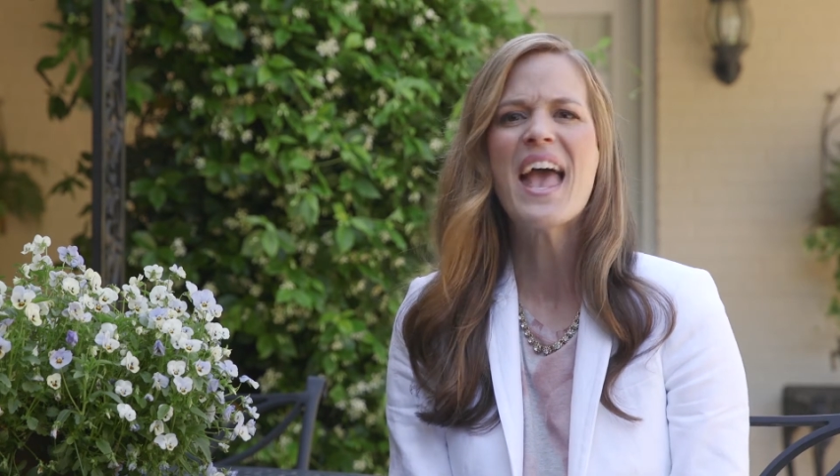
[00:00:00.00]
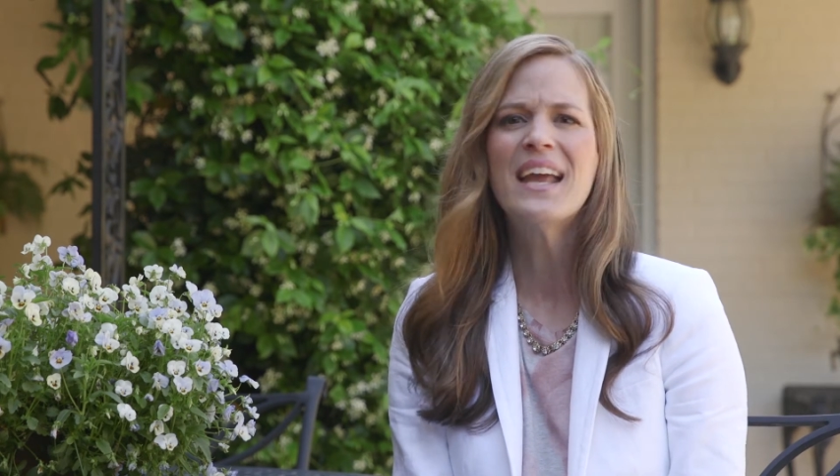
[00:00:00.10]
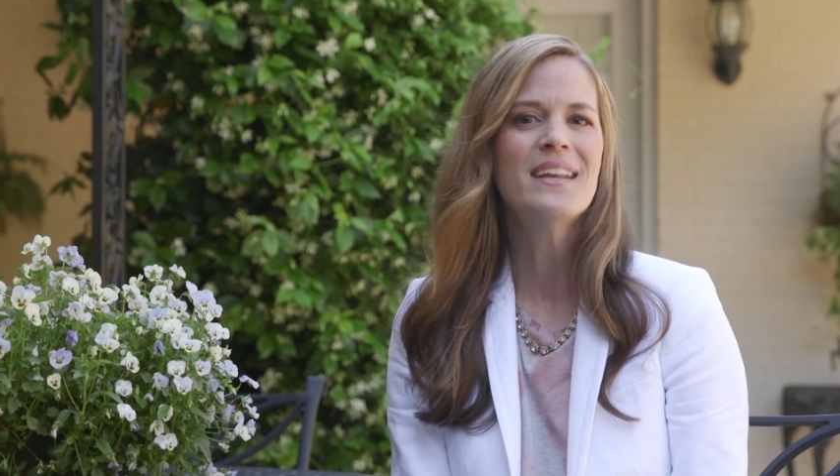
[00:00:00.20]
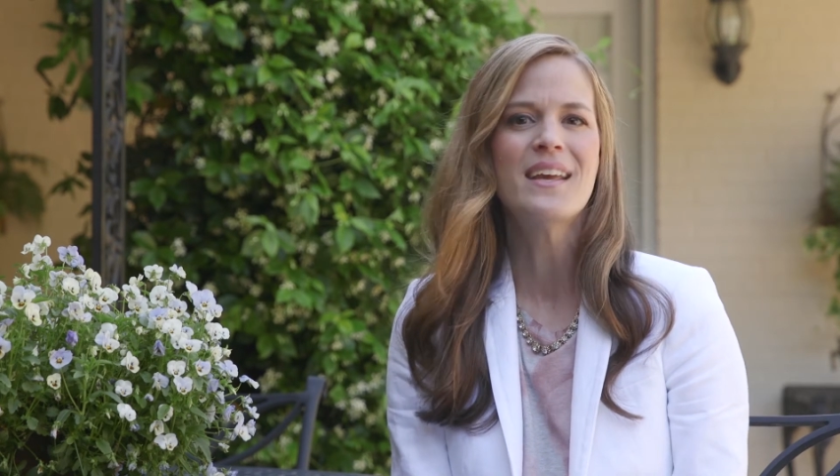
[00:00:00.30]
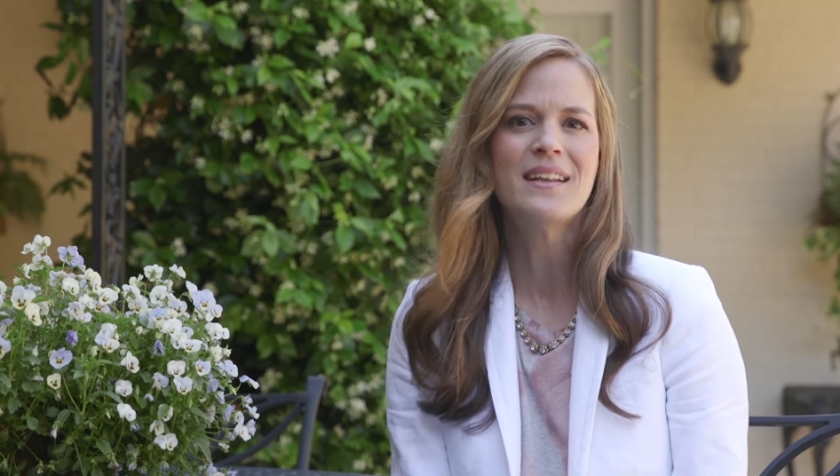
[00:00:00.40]

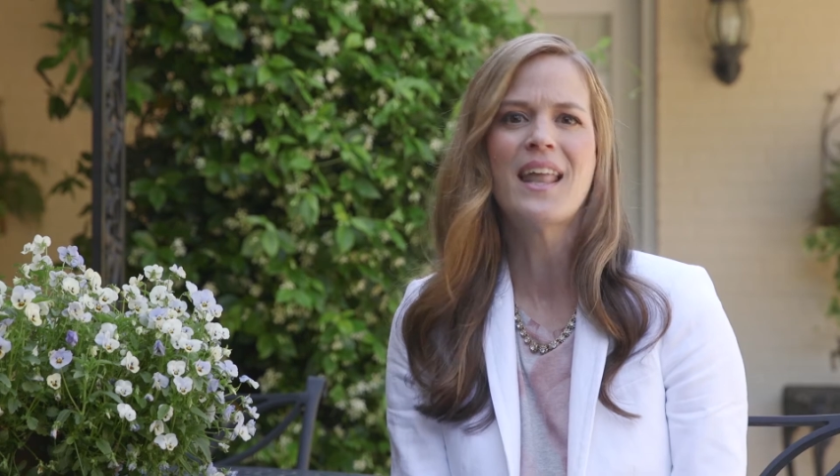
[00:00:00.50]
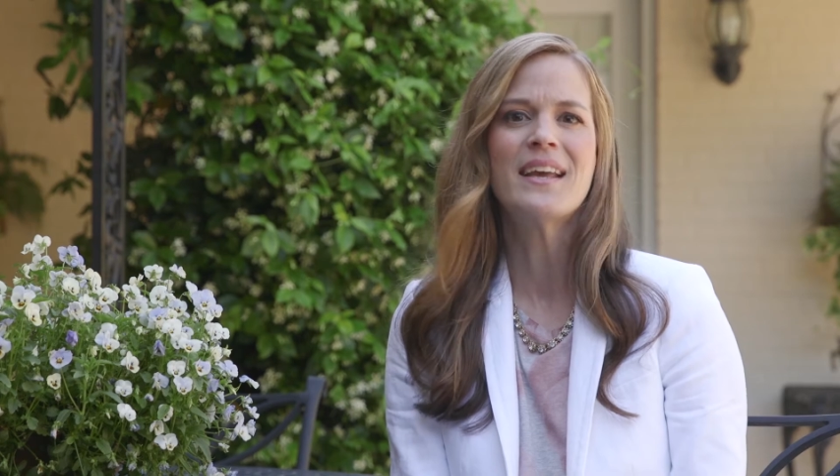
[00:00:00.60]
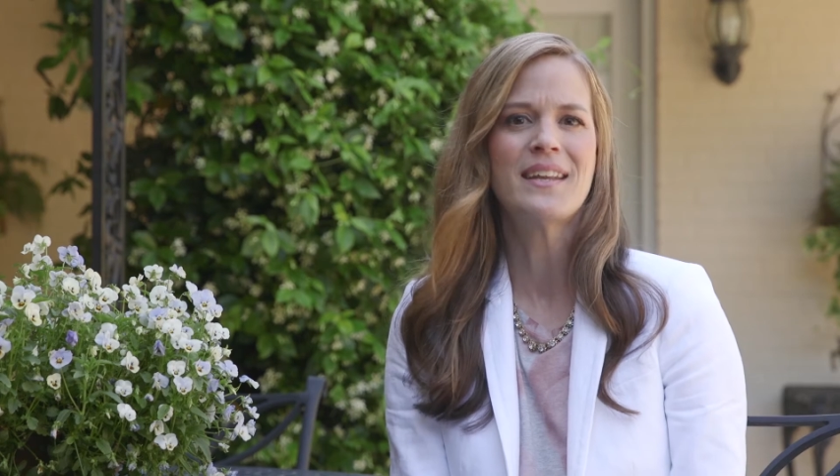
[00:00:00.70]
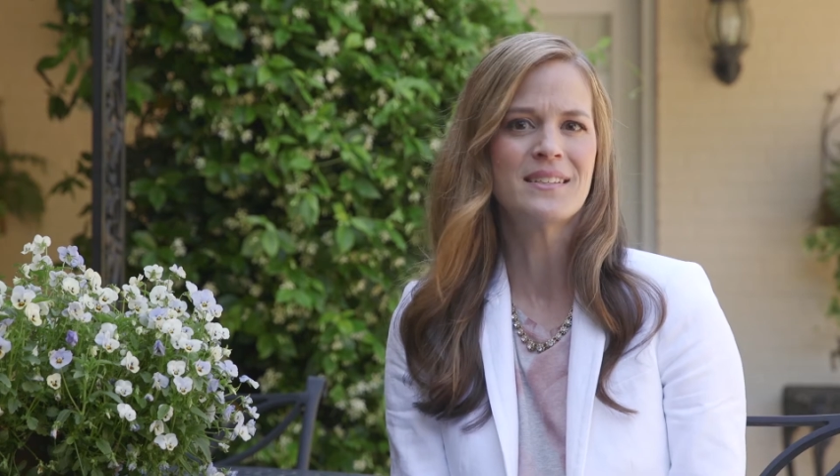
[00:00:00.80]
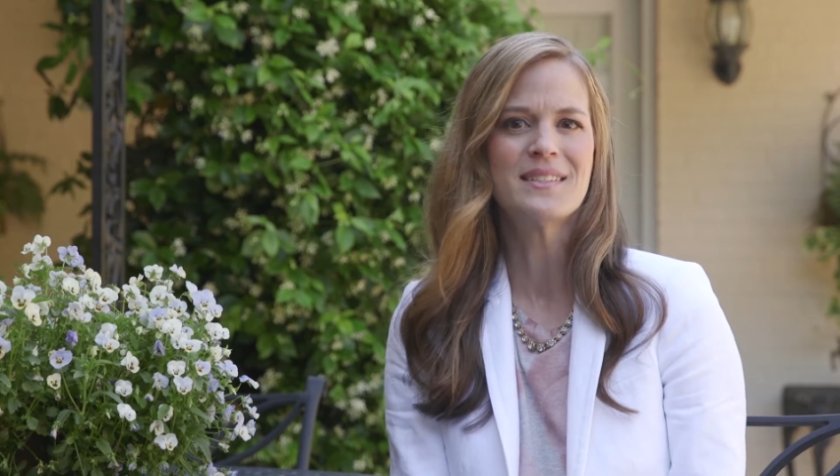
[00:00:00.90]
any
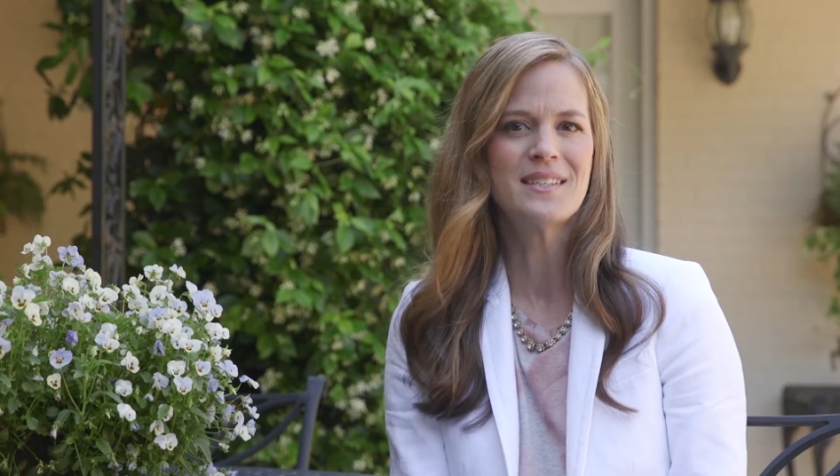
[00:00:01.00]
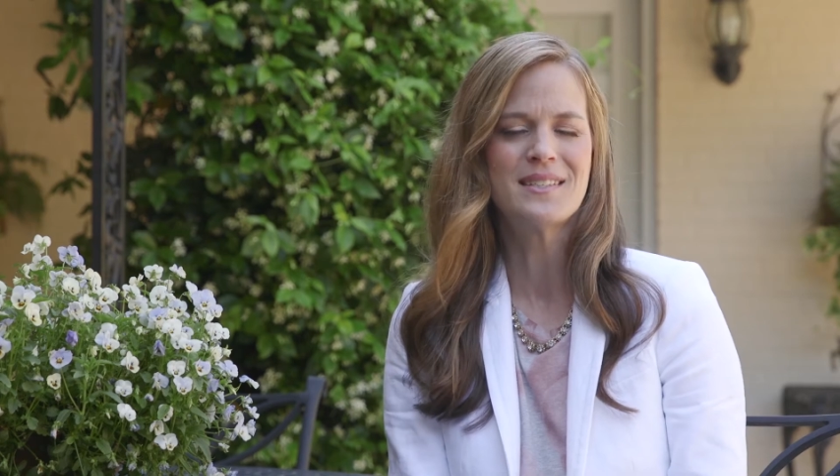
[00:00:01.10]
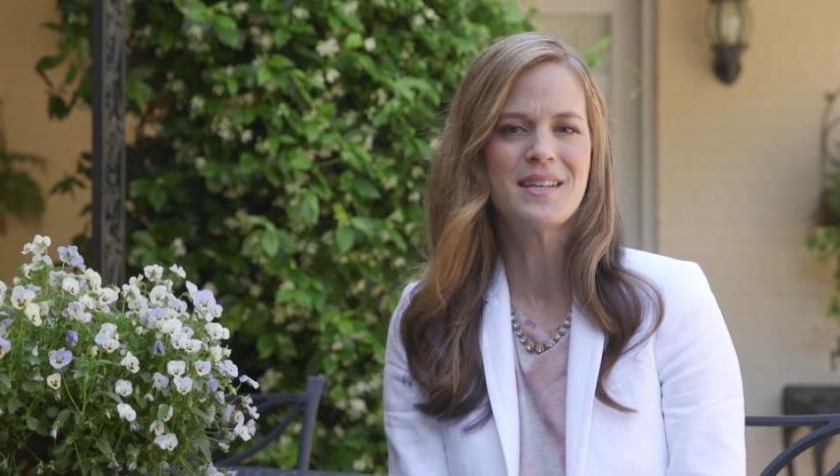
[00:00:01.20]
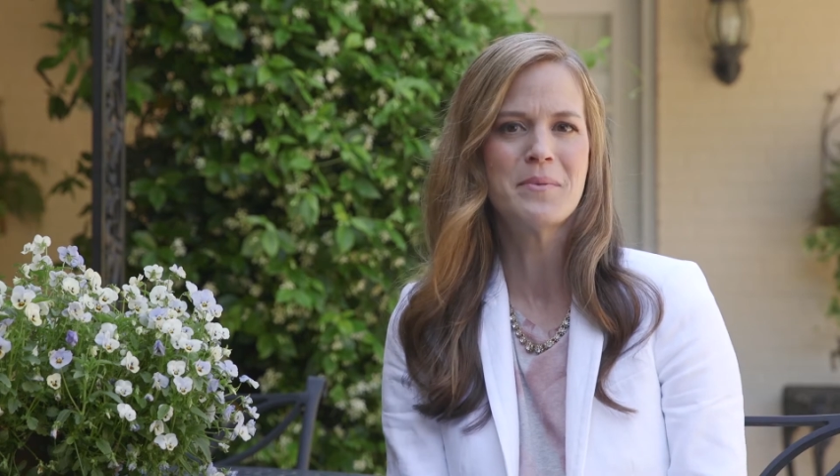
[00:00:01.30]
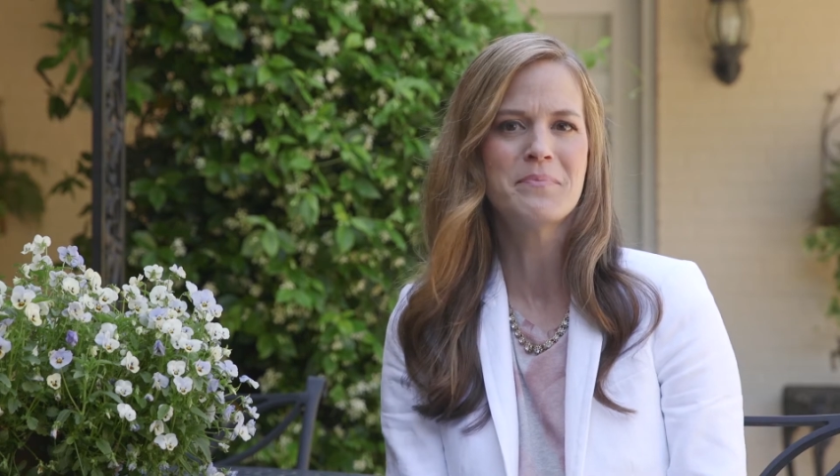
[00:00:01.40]
lighting
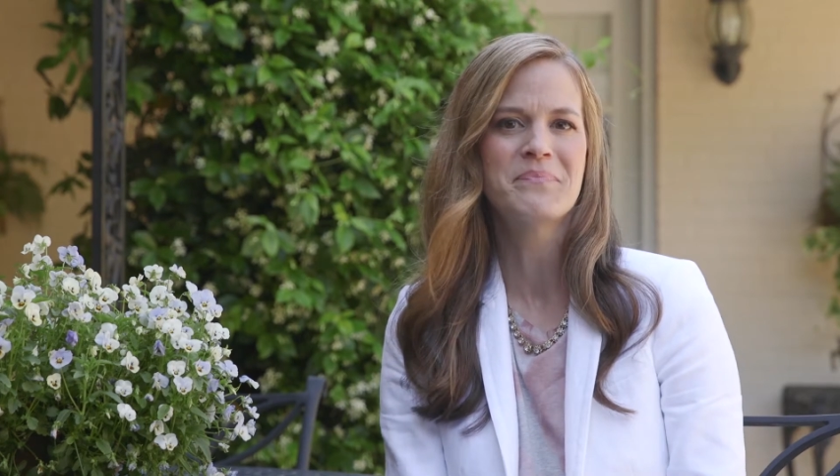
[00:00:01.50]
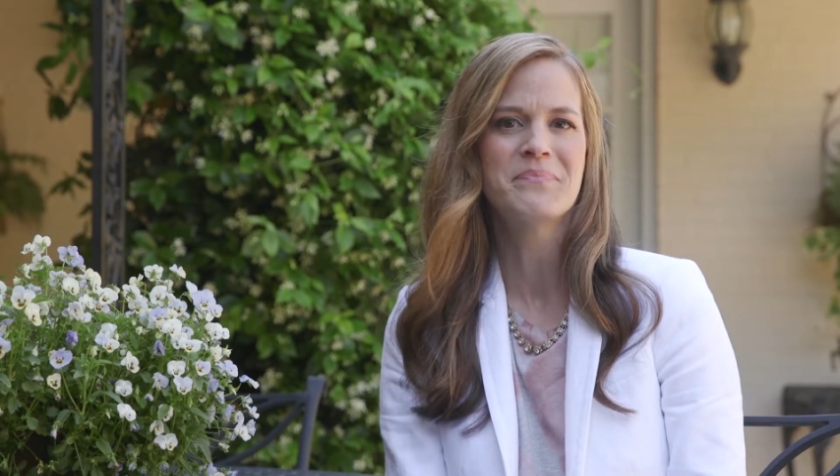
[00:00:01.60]
system.